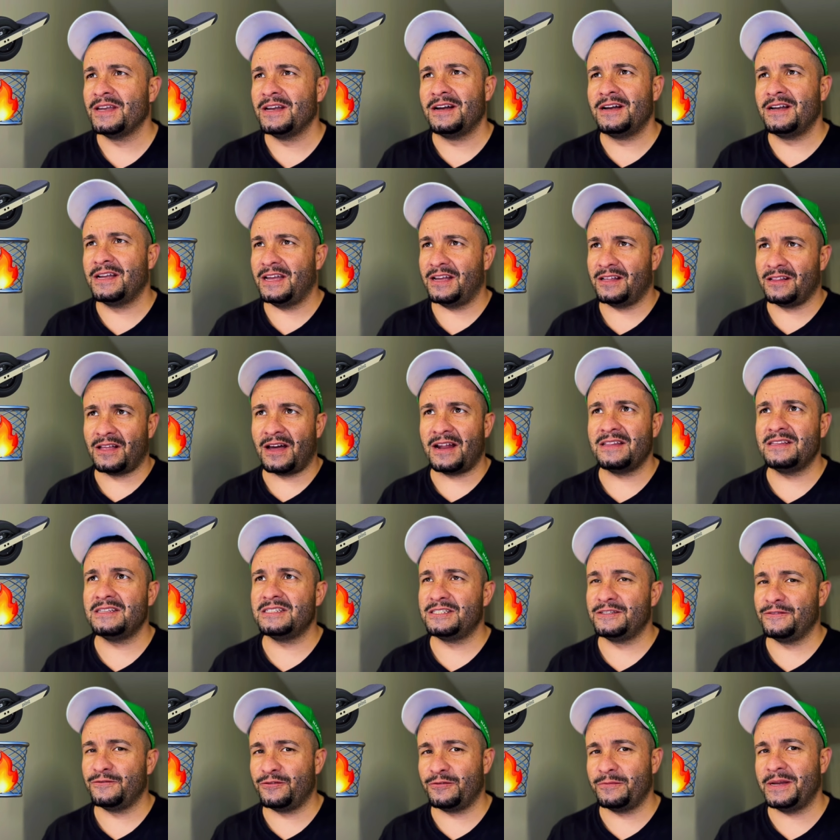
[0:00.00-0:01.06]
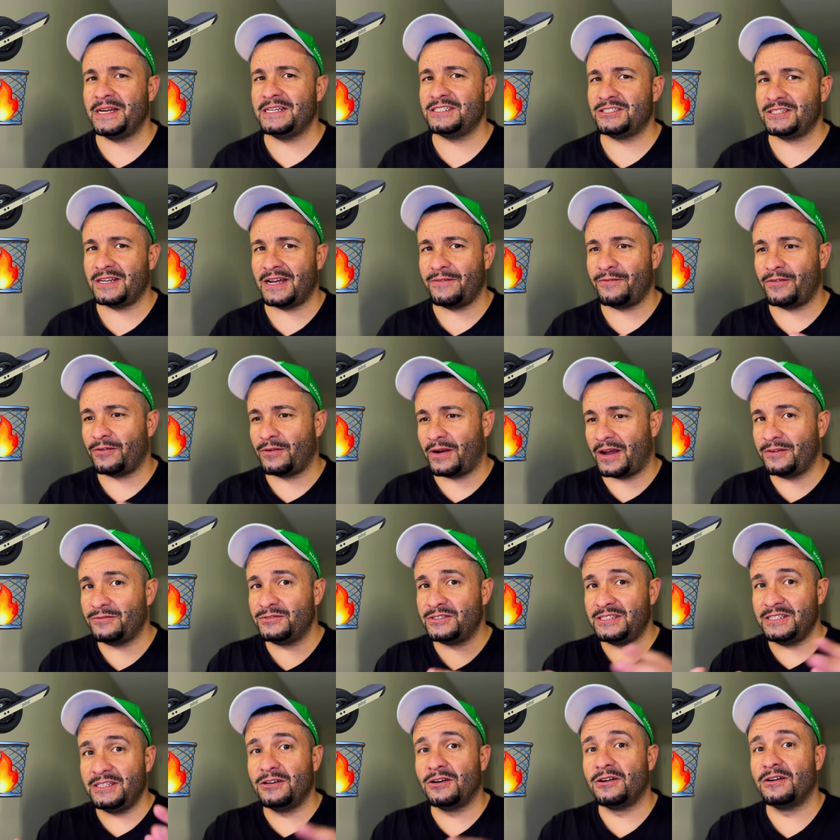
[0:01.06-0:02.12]
again, a lot of this information I've, I've
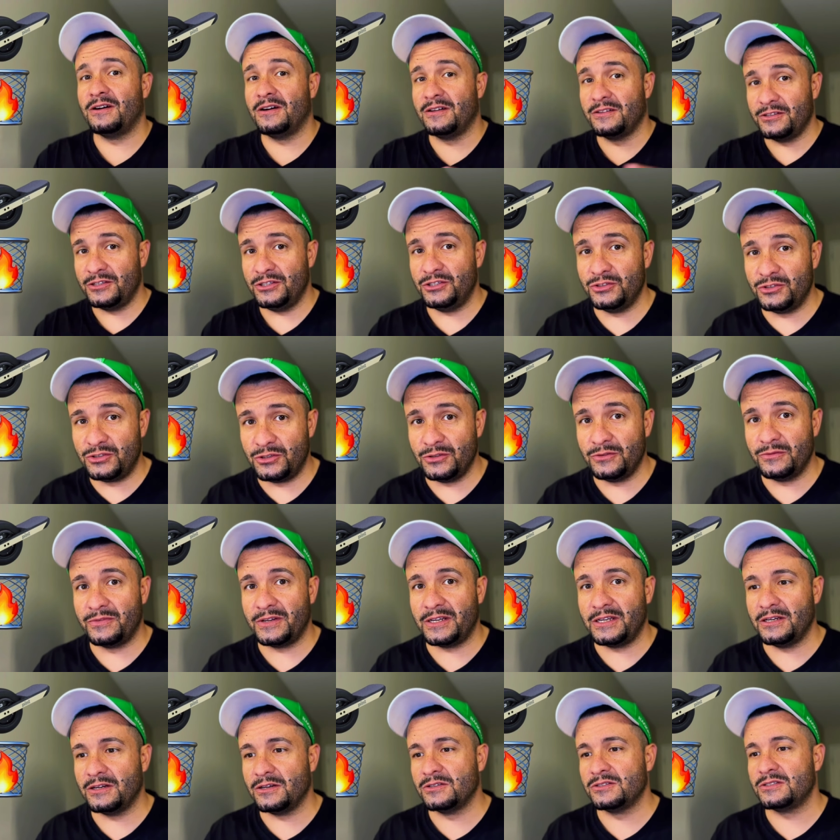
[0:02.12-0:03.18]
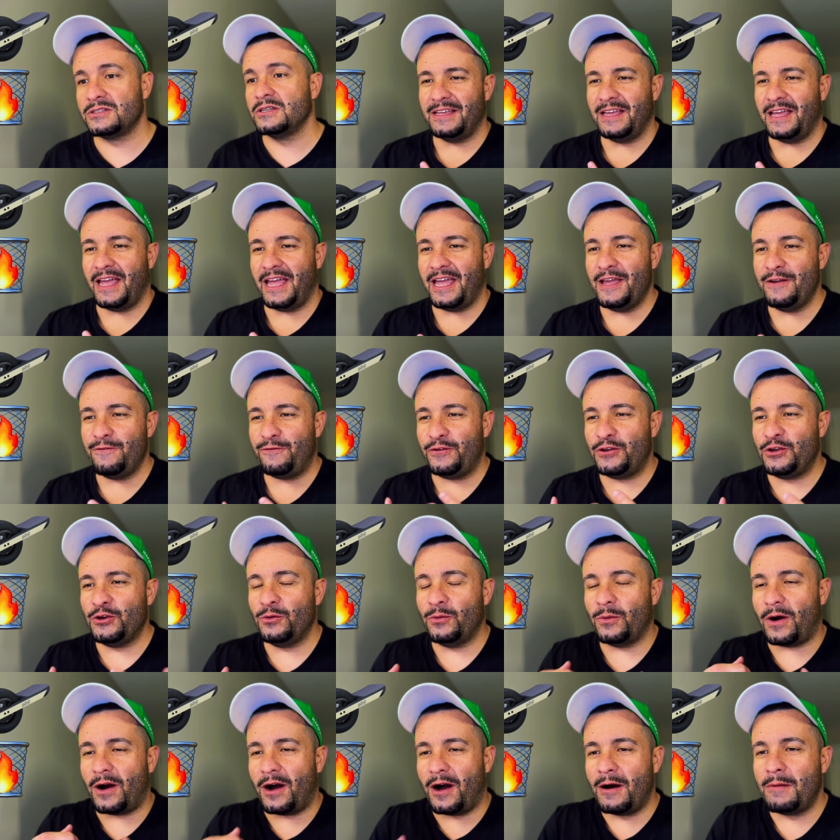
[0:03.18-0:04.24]
seen on other YouTube videos. If
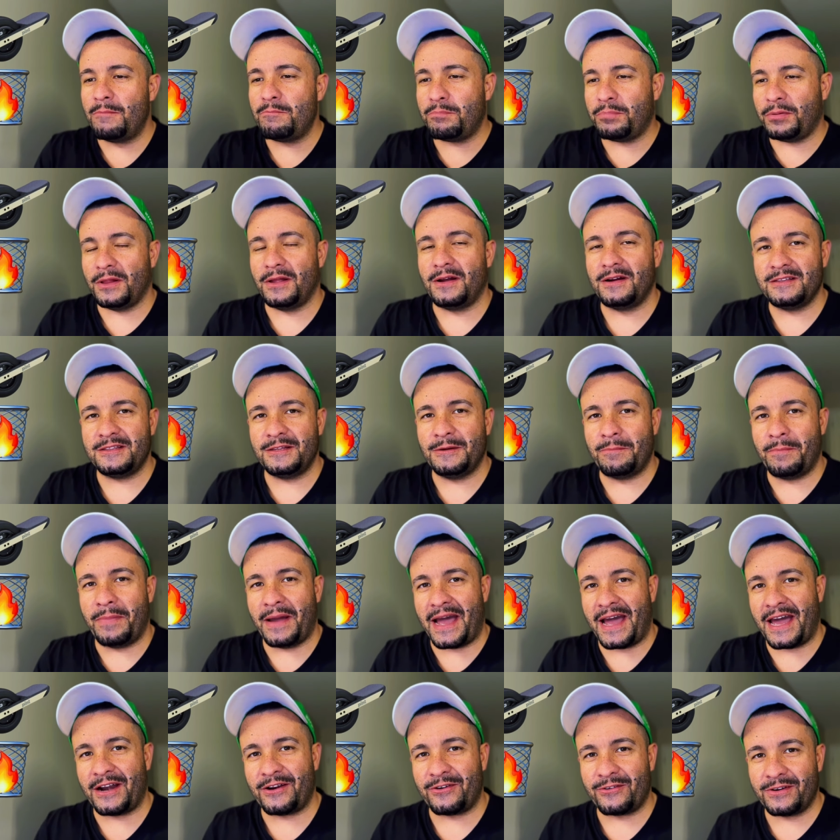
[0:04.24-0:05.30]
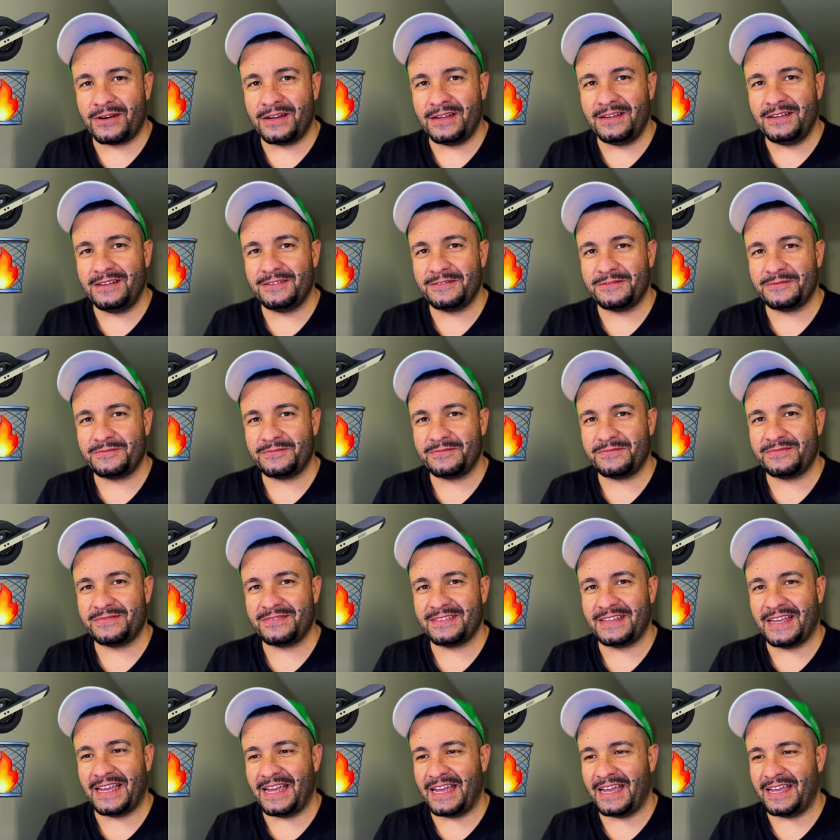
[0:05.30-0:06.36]
you unplug the battery,
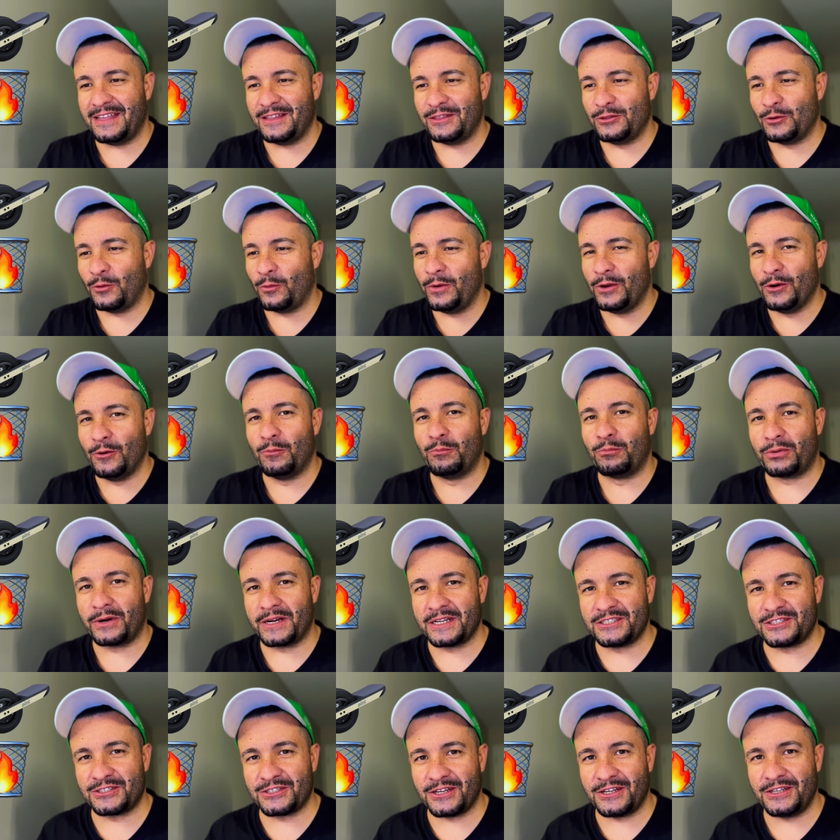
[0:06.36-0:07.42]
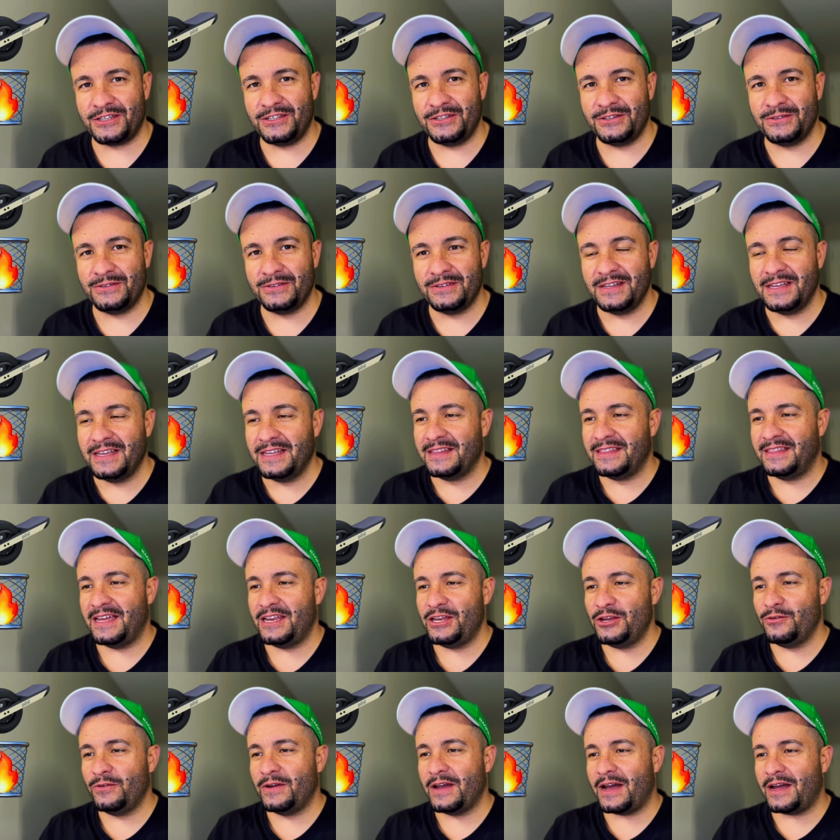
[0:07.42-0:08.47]
the wheel breaks on you. Then
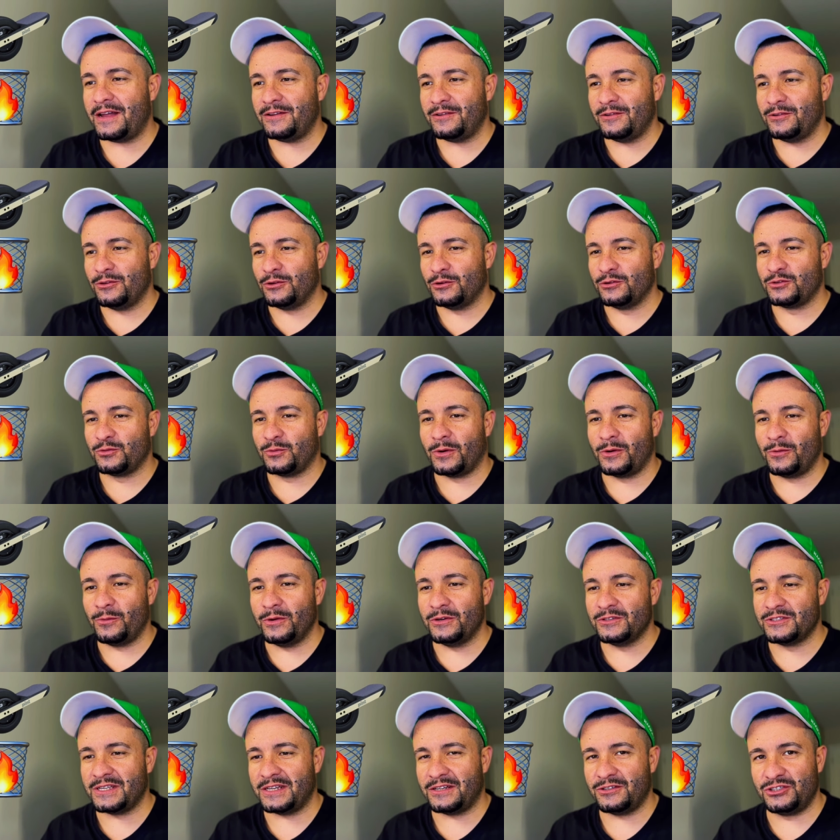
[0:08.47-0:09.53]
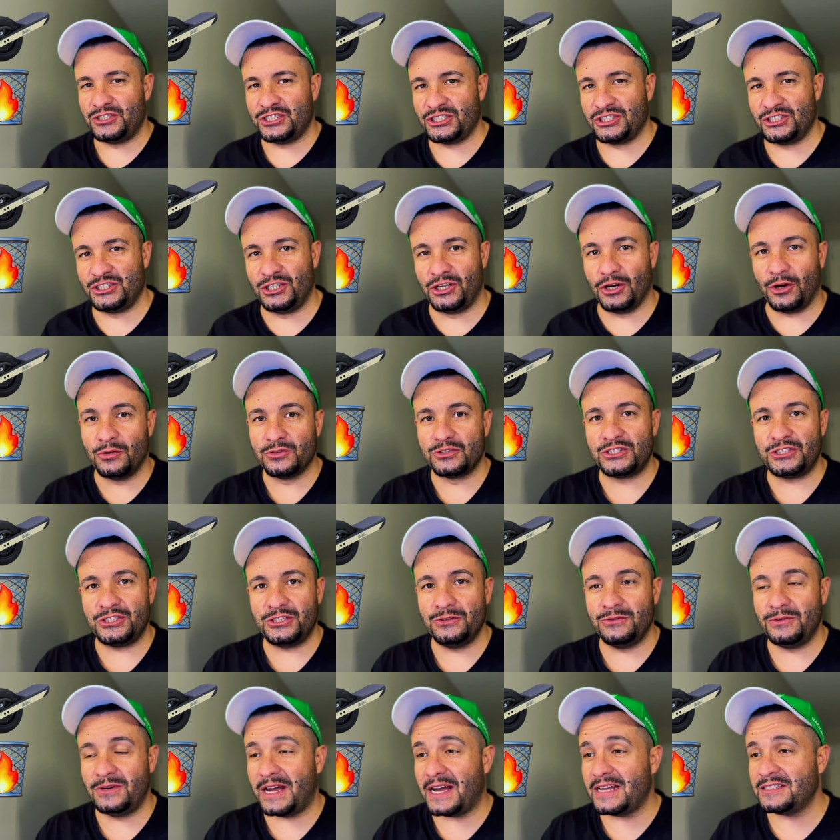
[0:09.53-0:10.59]
you got those one wheels that are just ghost
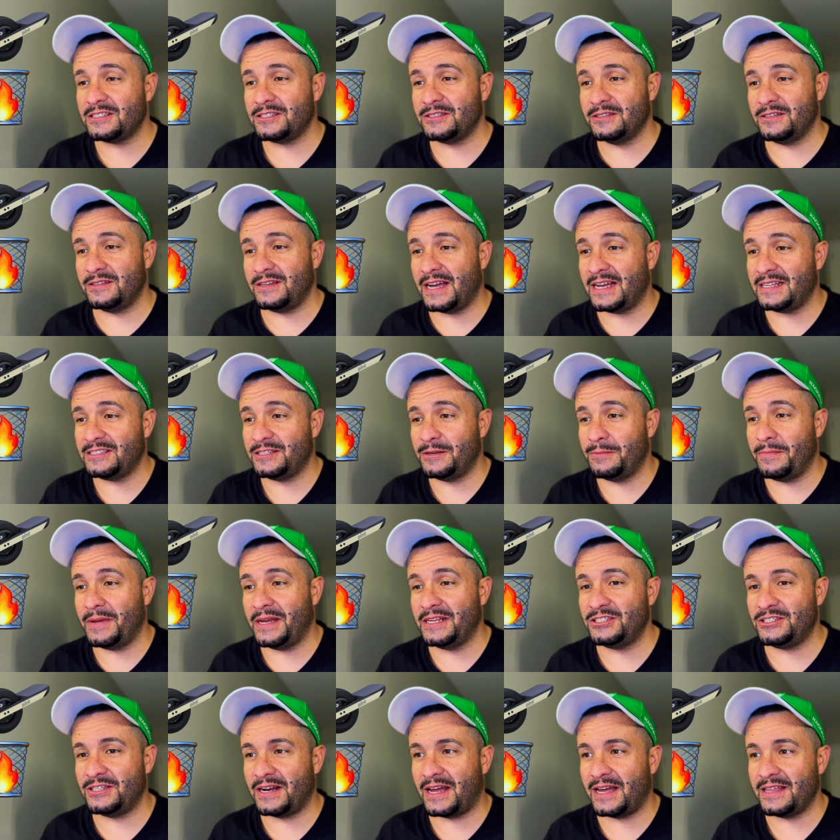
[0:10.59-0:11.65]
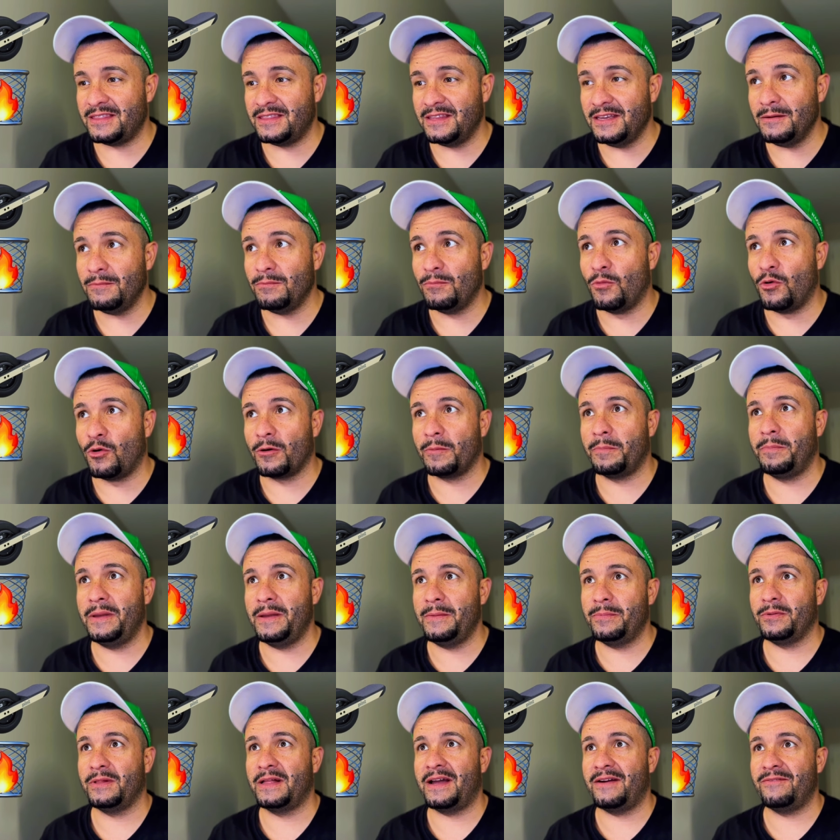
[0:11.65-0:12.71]
you. Not to not to mention, I think more
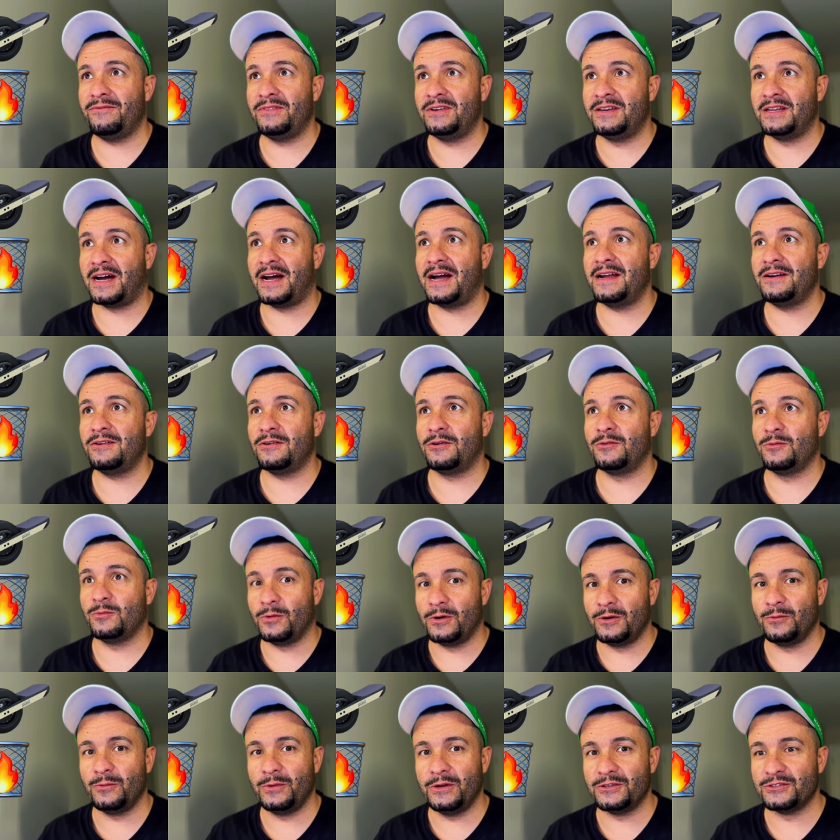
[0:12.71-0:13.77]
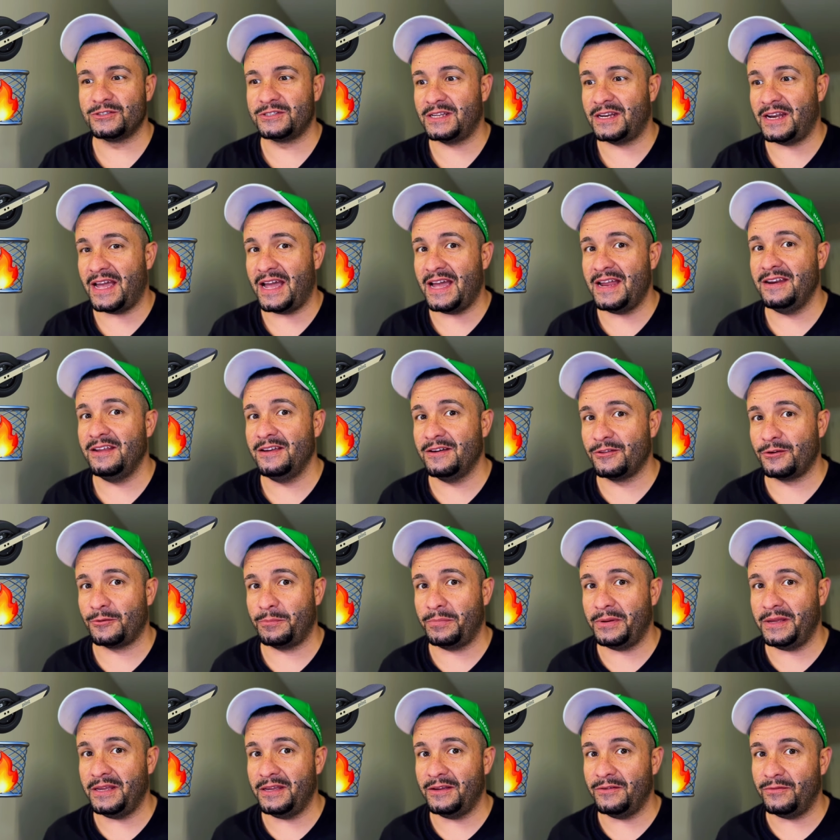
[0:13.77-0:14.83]
people have died on one wheels than any other
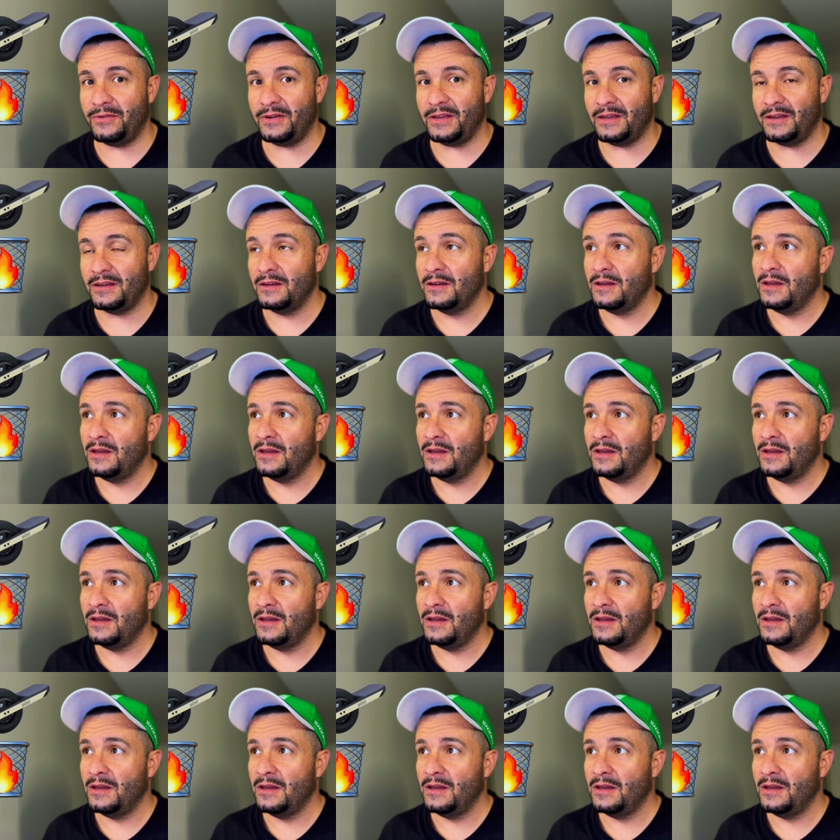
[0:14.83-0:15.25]
PEV.